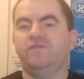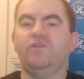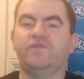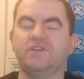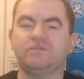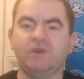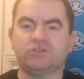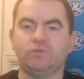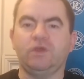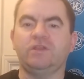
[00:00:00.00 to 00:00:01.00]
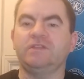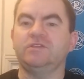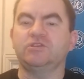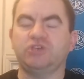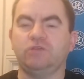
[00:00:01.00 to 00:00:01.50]
feel free to message me on
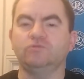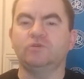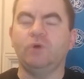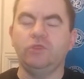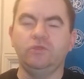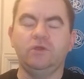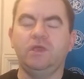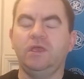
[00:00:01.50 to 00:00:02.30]
any of the channels I'm on,